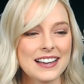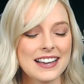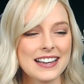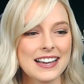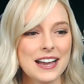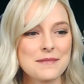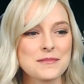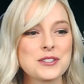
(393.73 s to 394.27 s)

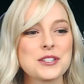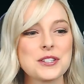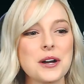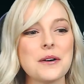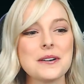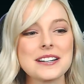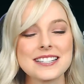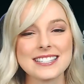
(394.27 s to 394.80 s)
I'm
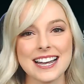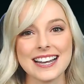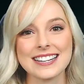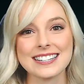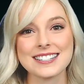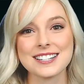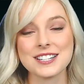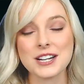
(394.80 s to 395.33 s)
so
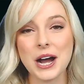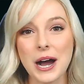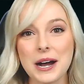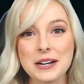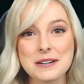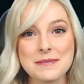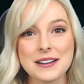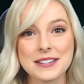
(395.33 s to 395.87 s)
excited to
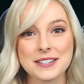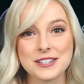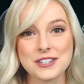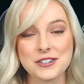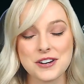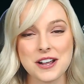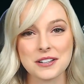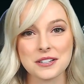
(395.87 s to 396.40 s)
talk about this
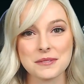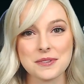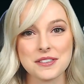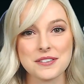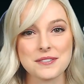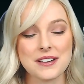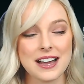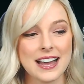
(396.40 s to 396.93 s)
trailer with
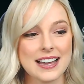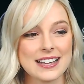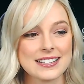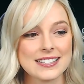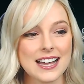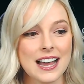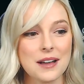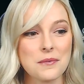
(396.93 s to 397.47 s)
you
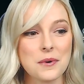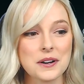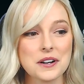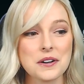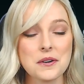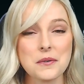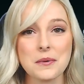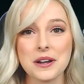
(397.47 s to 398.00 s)
guys. I want to
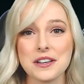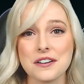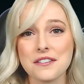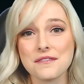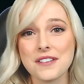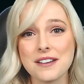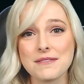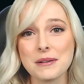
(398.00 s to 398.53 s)
know what your
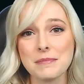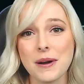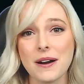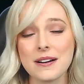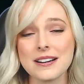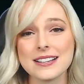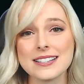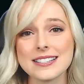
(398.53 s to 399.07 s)
favorite
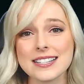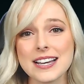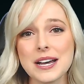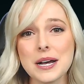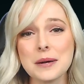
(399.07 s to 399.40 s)
part is.